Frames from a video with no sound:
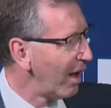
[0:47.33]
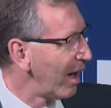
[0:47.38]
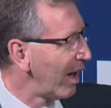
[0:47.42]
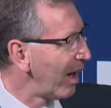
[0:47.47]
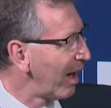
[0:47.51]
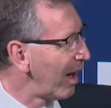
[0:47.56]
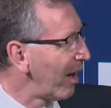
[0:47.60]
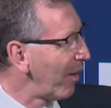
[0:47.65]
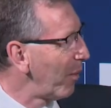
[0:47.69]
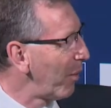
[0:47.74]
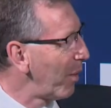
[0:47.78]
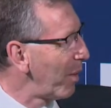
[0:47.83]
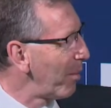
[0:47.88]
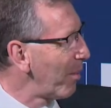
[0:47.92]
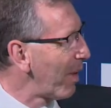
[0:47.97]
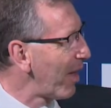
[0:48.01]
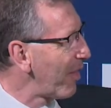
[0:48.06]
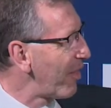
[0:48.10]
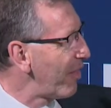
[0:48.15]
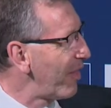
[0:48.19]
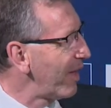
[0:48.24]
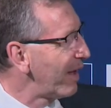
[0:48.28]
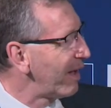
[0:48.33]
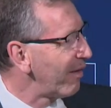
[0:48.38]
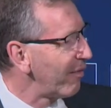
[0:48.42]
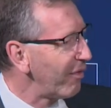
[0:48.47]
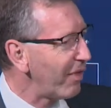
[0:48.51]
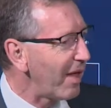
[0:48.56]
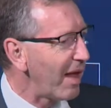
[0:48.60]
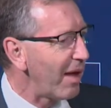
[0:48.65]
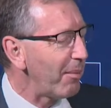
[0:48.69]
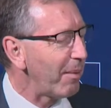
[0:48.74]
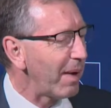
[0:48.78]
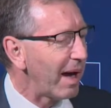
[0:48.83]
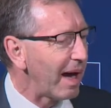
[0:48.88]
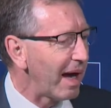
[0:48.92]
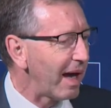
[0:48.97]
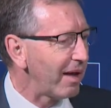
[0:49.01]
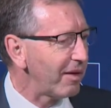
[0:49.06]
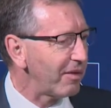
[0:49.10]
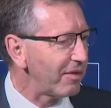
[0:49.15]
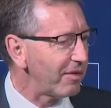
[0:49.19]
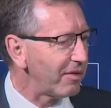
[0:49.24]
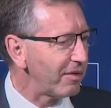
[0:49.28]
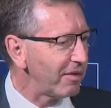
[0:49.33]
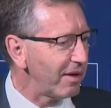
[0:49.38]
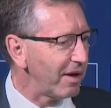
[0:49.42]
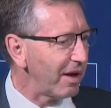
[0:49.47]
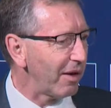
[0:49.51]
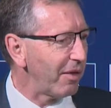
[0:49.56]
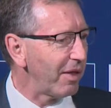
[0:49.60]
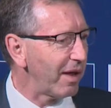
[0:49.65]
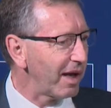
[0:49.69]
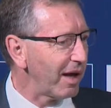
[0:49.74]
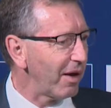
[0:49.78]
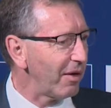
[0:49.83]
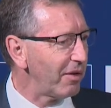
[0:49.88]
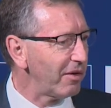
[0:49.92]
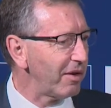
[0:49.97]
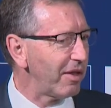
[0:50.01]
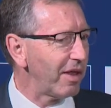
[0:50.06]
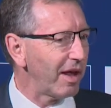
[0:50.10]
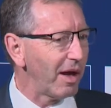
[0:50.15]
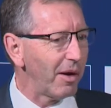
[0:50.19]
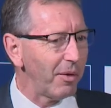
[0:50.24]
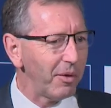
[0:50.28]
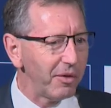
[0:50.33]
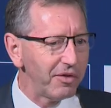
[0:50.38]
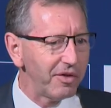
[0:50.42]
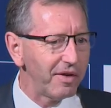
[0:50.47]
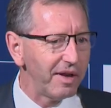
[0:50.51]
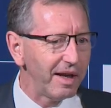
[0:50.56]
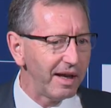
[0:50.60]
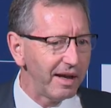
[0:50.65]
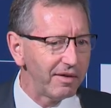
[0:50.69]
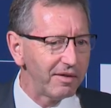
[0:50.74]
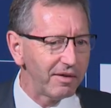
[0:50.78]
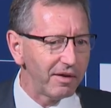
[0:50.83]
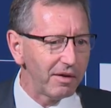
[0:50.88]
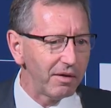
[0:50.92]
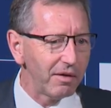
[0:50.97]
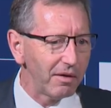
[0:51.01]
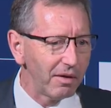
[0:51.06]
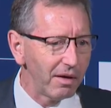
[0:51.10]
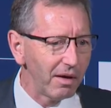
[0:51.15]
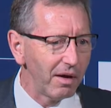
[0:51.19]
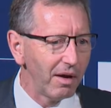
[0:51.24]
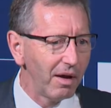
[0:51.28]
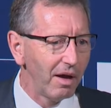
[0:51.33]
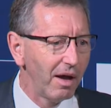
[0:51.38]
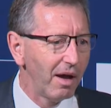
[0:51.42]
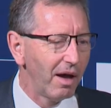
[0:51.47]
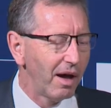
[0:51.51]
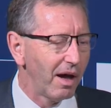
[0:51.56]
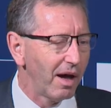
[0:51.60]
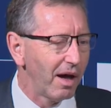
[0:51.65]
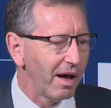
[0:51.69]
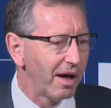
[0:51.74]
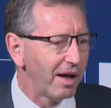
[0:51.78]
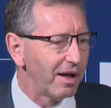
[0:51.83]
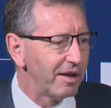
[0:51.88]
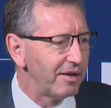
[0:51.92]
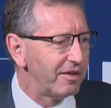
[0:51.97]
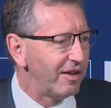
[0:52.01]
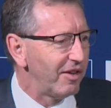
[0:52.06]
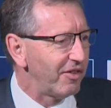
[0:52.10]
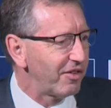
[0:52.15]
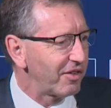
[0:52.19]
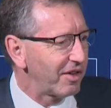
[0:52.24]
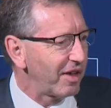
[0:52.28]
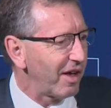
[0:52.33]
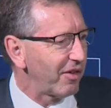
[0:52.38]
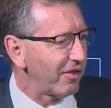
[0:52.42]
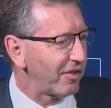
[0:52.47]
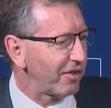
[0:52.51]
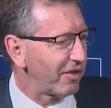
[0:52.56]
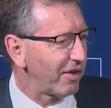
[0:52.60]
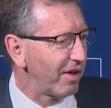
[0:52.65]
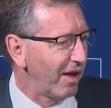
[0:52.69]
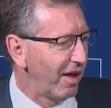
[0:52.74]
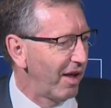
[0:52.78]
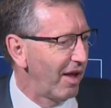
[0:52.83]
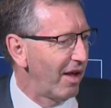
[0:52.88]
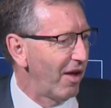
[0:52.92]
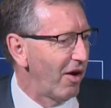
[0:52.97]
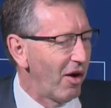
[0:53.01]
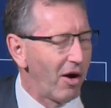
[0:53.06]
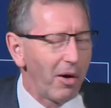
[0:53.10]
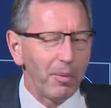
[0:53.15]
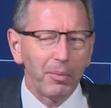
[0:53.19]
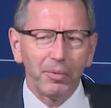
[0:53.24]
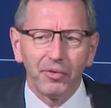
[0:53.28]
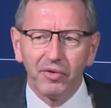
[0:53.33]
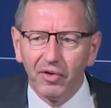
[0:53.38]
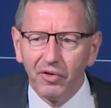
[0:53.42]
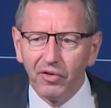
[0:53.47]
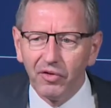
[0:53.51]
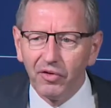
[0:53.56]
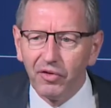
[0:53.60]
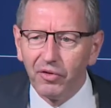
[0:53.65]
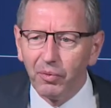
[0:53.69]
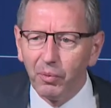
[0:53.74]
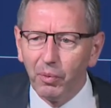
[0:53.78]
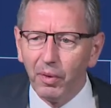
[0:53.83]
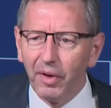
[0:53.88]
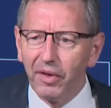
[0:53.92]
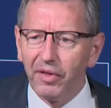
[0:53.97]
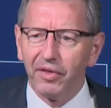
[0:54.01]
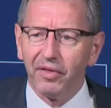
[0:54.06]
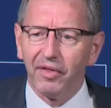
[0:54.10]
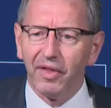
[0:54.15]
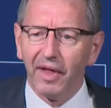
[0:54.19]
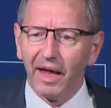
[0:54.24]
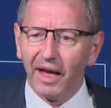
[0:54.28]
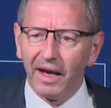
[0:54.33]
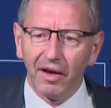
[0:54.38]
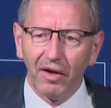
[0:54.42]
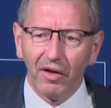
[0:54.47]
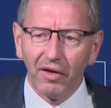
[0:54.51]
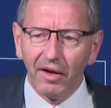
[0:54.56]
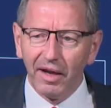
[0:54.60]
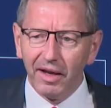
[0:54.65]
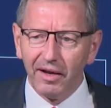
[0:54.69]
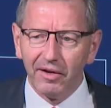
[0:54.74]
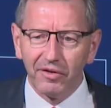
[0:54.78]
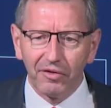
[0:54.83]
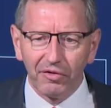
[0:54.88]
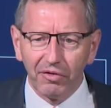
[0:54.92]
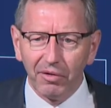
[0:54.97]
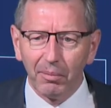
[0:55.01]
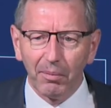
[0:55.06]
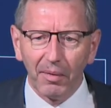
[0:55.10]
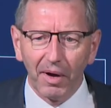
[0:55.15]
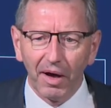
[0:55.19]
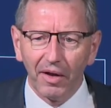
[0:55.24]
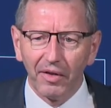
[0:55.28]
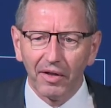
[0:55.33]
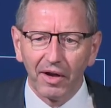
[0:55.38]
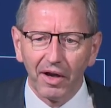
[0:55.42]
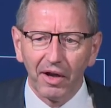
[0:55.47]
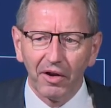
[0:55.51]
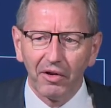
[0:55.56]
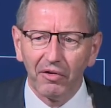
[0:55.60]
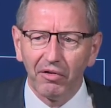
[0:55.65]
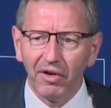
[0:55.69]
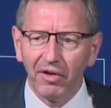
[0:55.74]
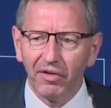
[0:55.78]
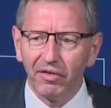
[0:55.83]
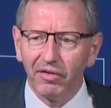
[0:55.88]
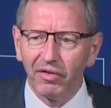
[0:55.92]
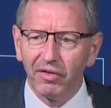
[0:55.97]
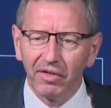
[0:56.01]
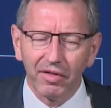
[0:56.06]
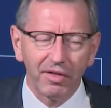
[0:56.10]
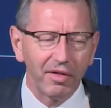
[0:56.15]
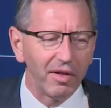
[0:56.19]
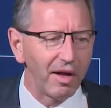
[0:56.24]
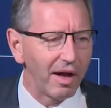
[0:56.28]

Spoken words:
And we might think of them as, you know, they're going to the OECD to discuss options with their colleagues from other countries.